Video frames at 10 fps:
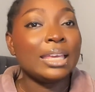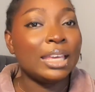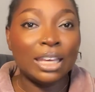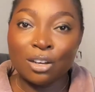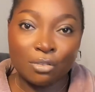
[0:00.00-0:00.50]

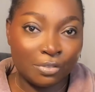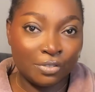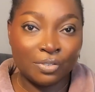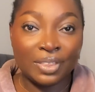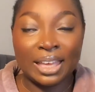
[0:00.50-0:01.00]
kick
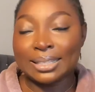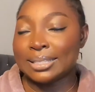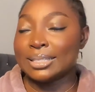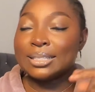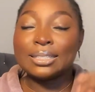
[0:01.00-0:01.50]
off.
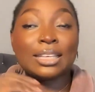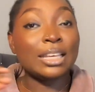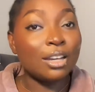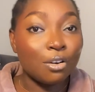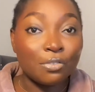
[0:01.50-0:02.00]
Yes.
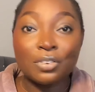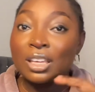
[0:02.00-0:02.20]
Kick off.